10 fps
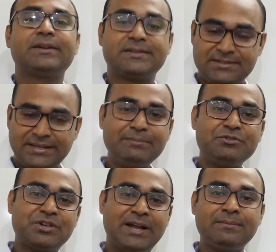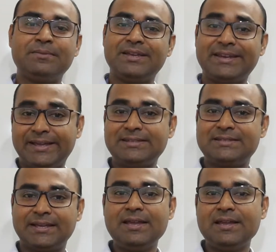Same time in
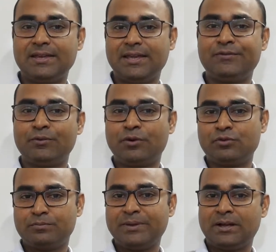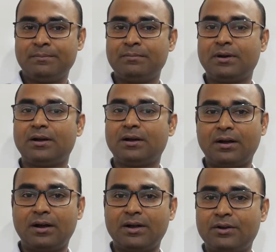essay, if you want to become
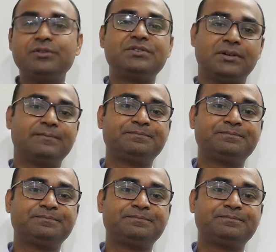a good